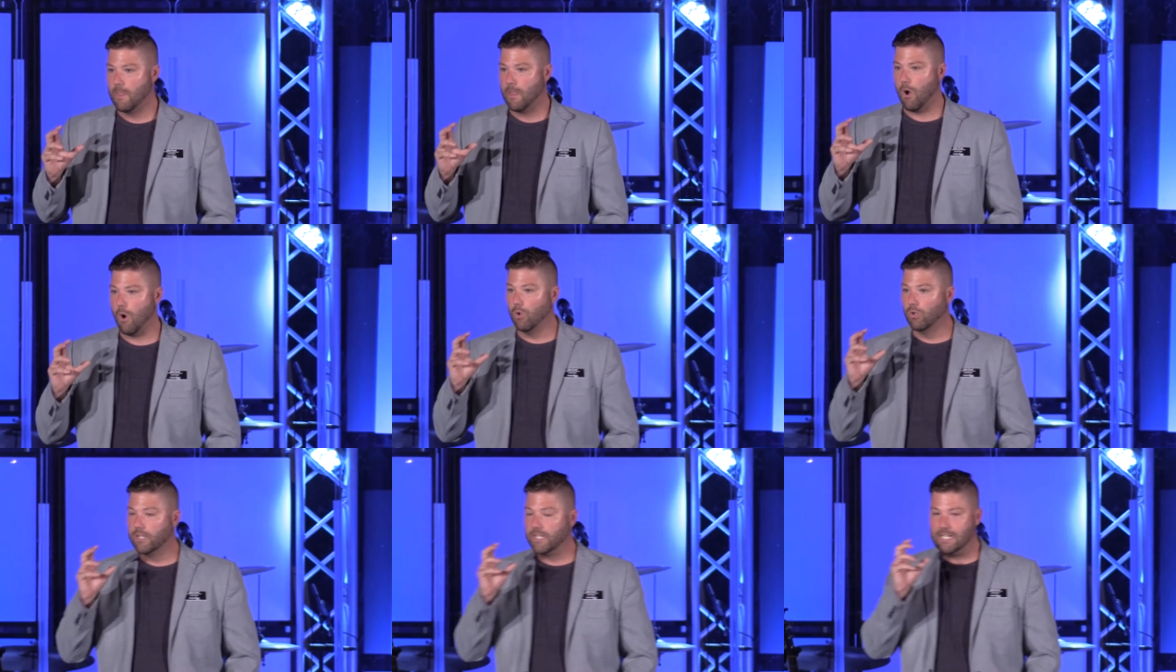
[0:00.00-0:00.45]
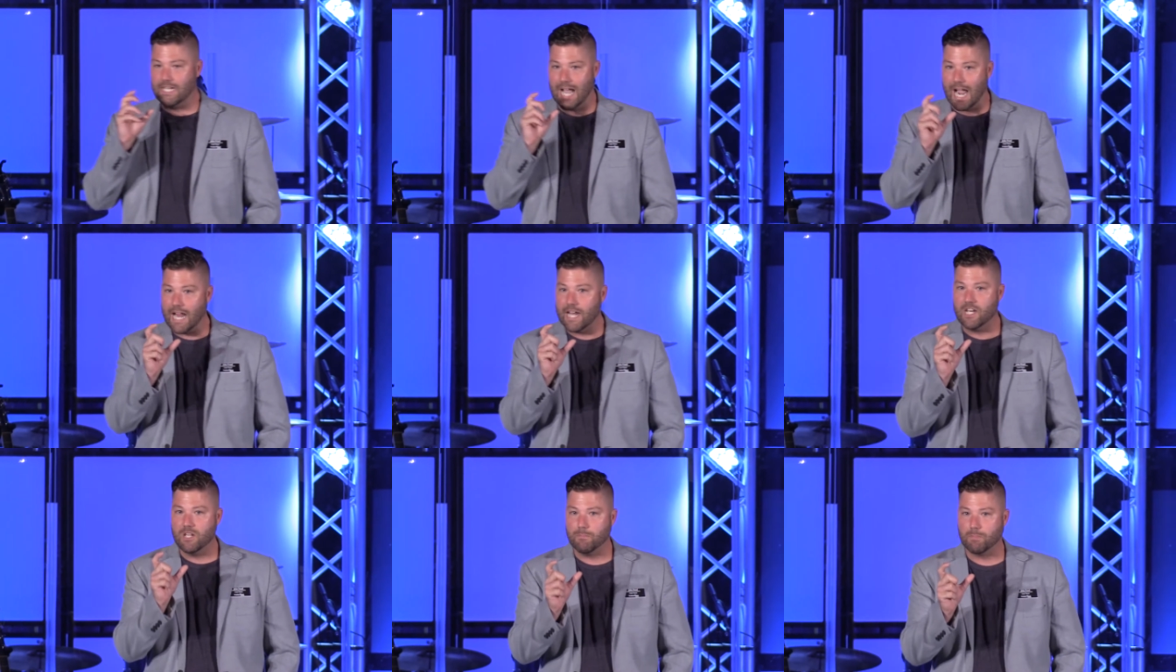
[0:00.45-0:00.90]
only
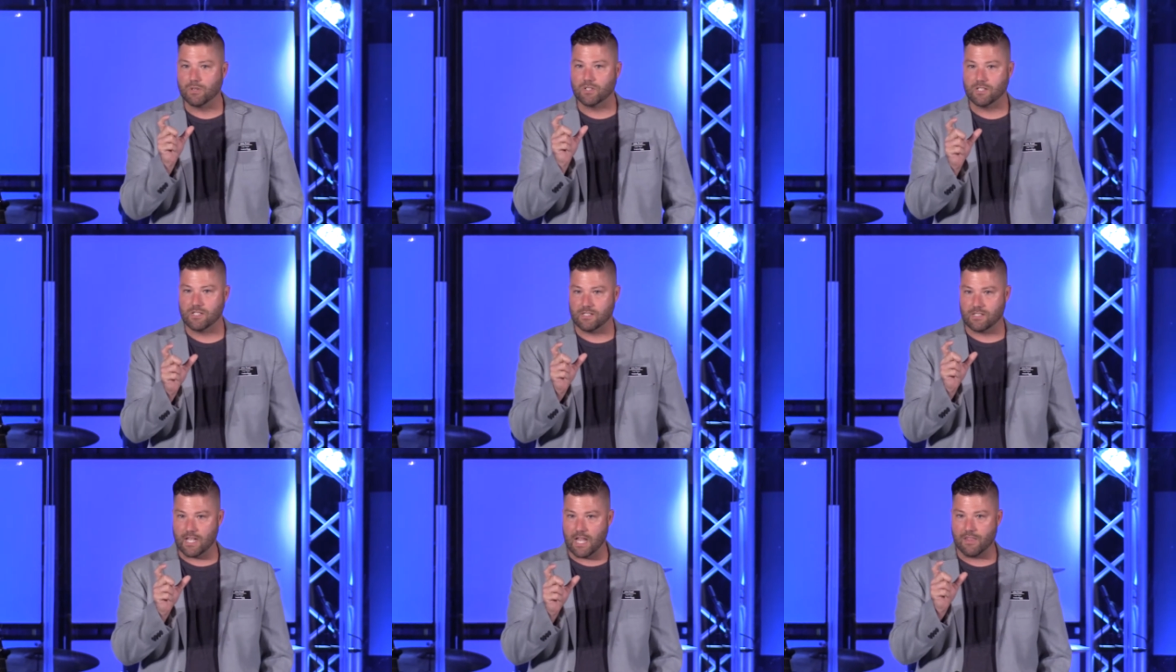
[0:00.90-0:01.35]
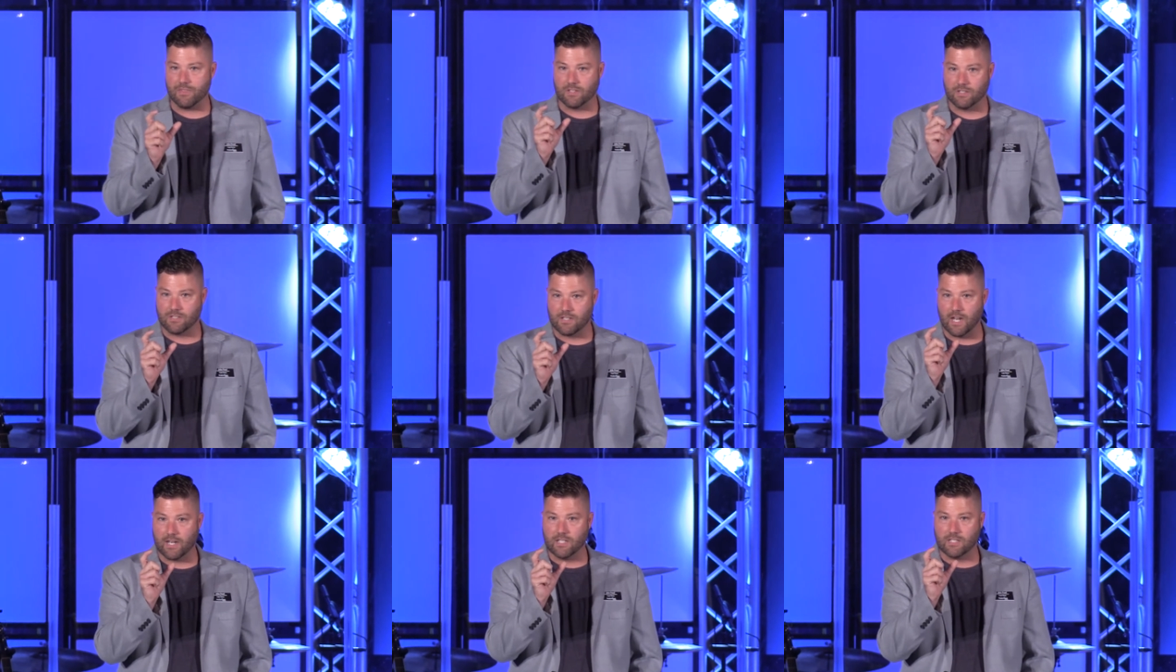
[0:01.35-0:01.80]
90%, the
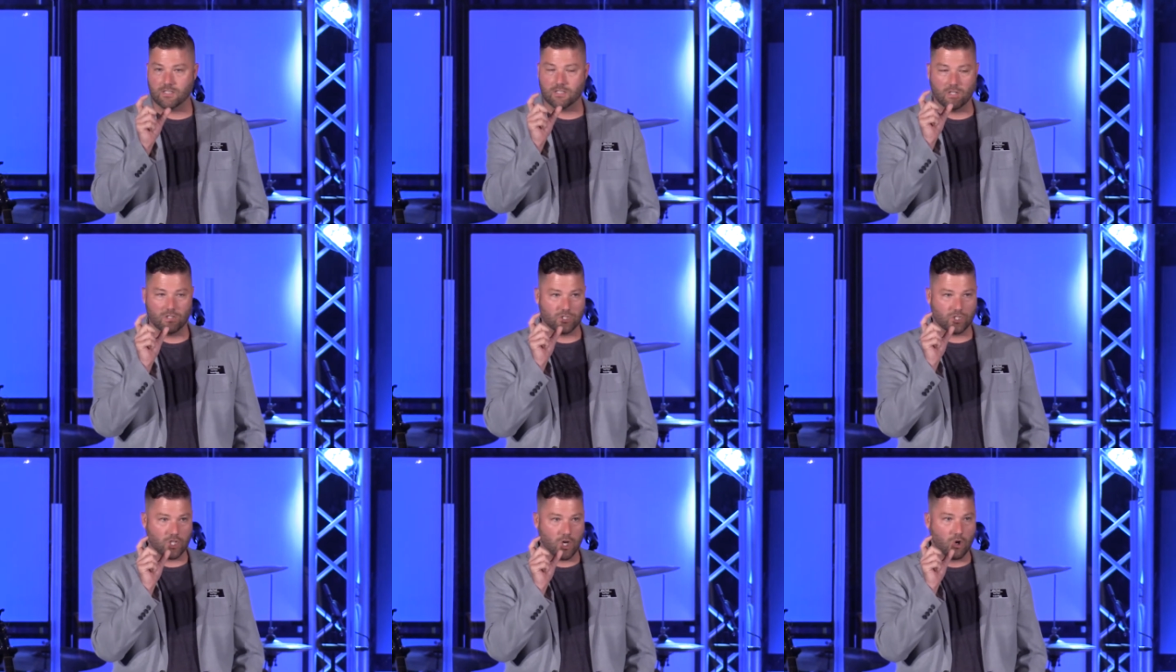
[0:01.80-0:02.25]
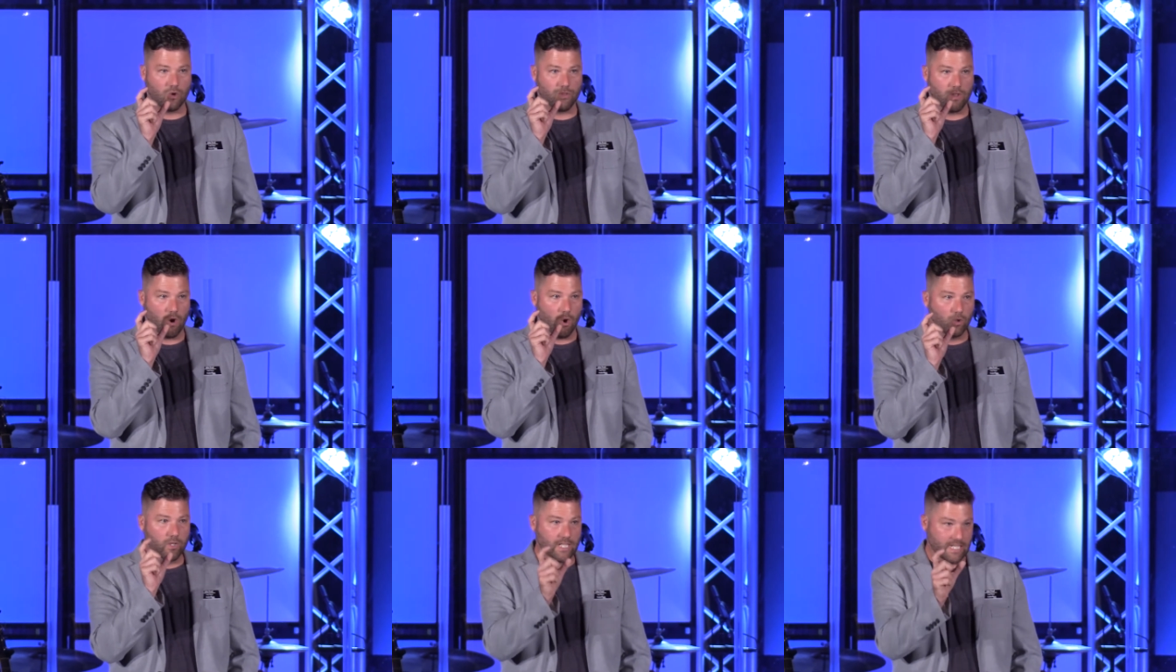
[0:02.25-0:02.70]
studies showed
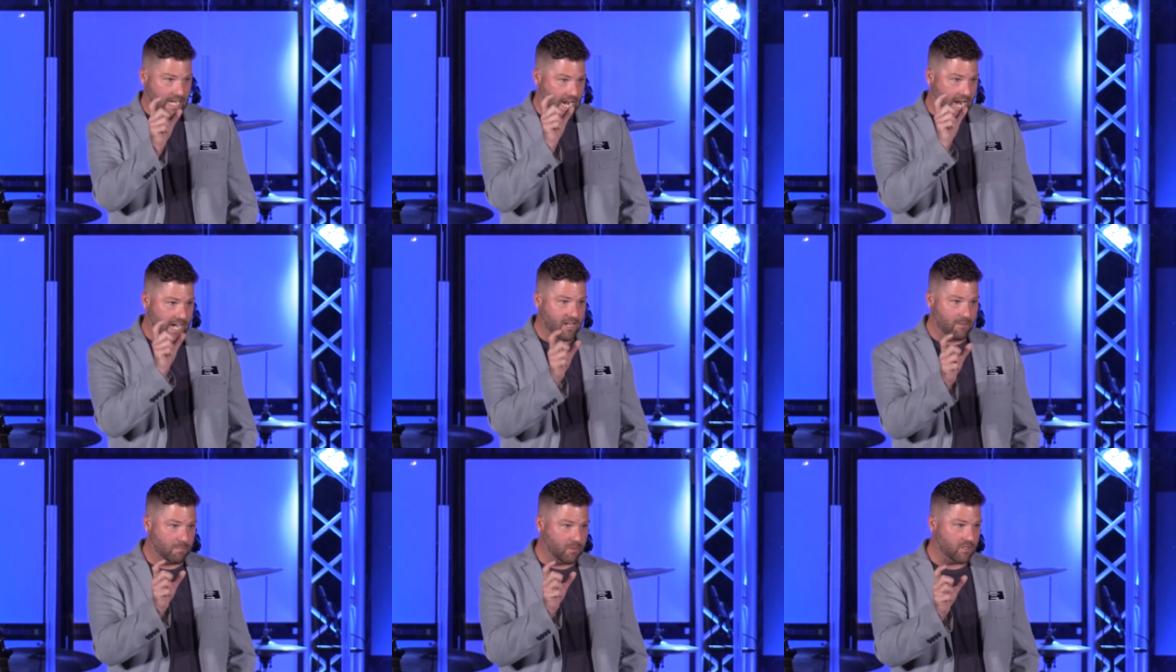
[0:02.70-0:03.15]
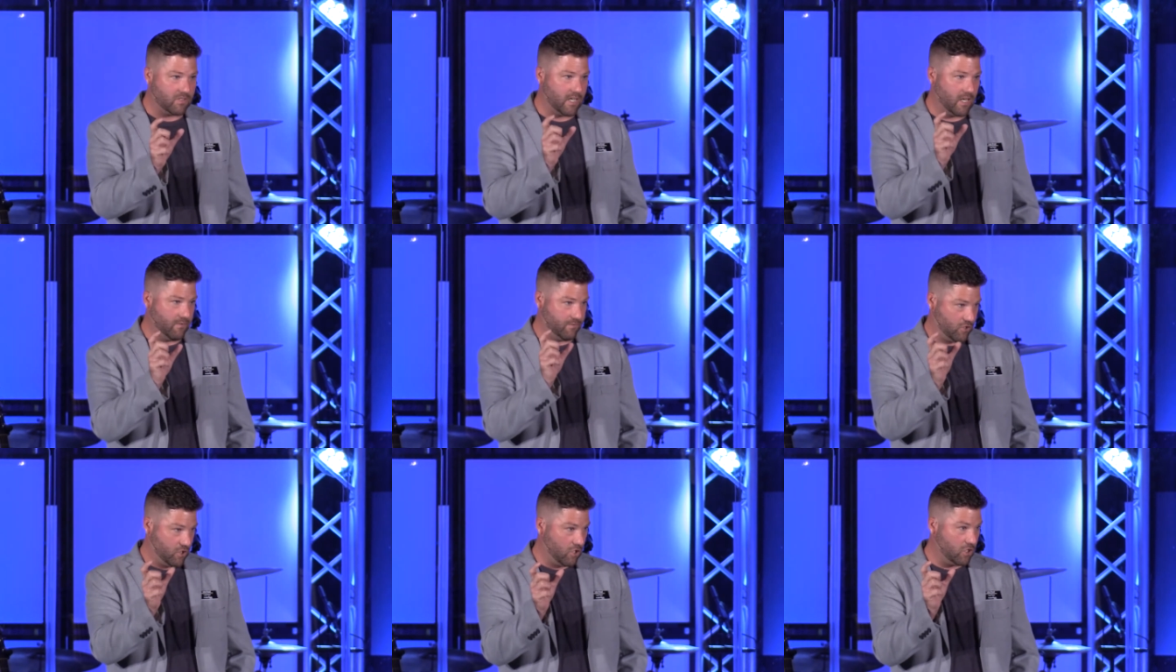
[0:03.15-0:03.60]
that only 90%
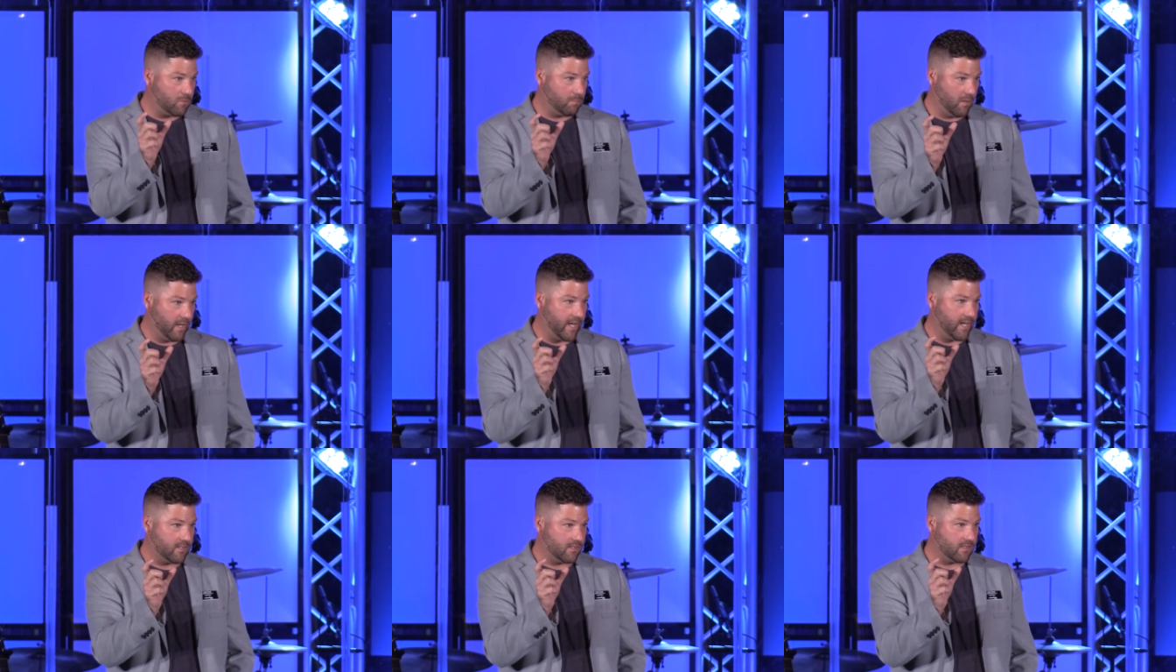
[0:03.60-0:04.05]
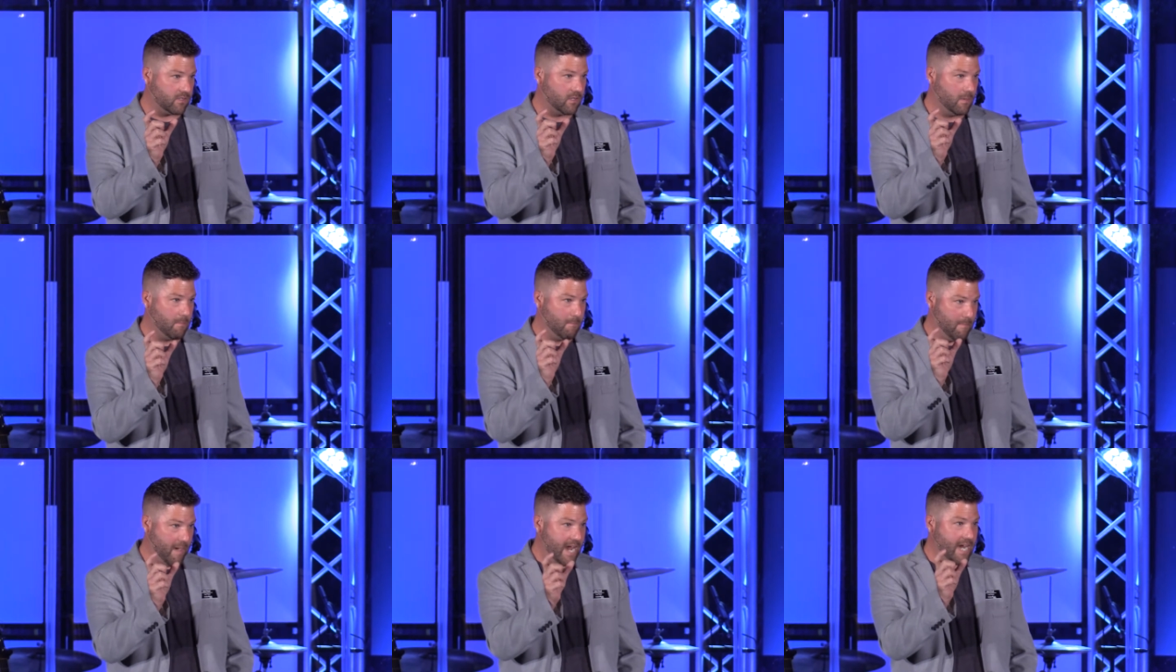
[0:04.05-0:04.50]
of church plants
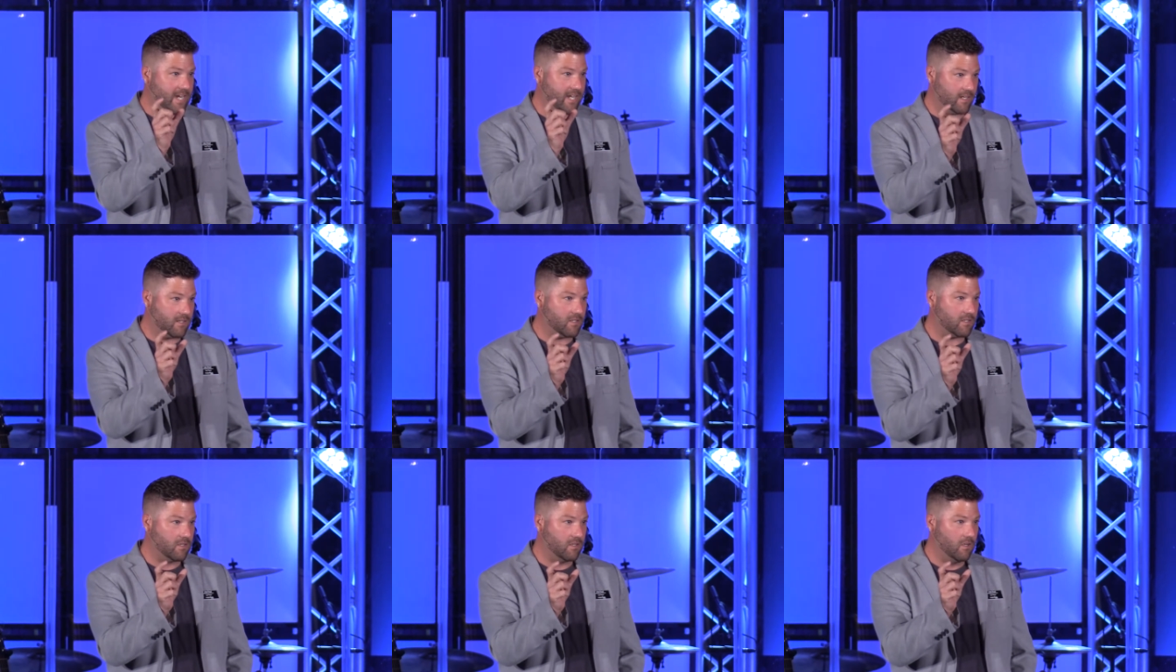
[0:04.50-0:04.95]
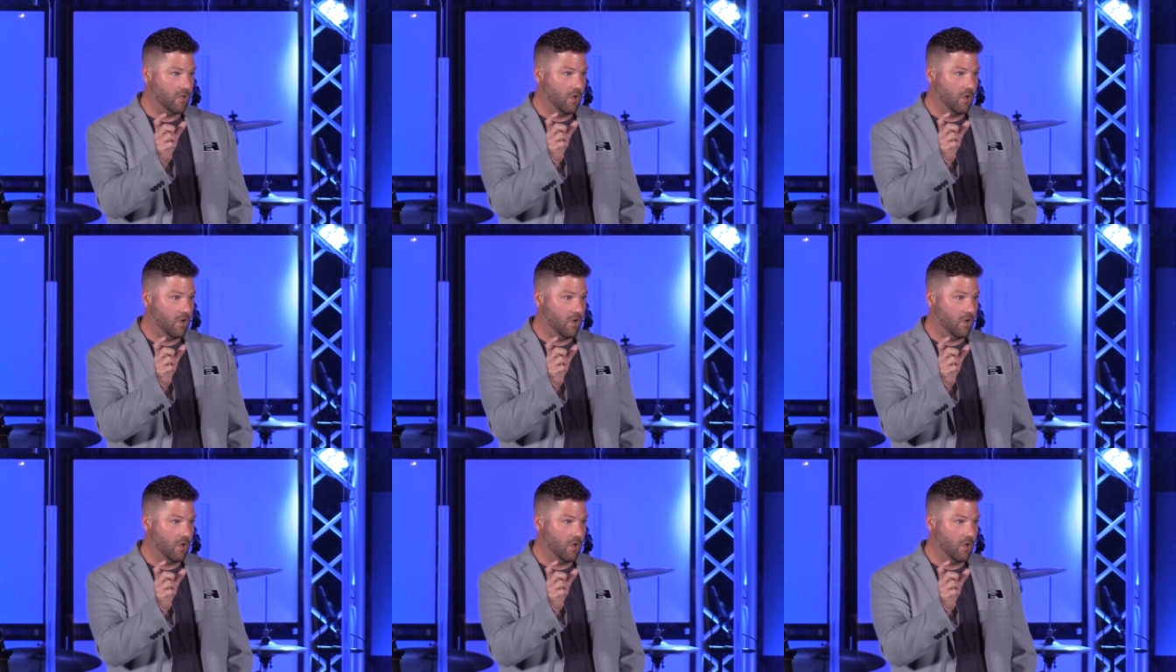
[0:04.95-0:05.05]
made it.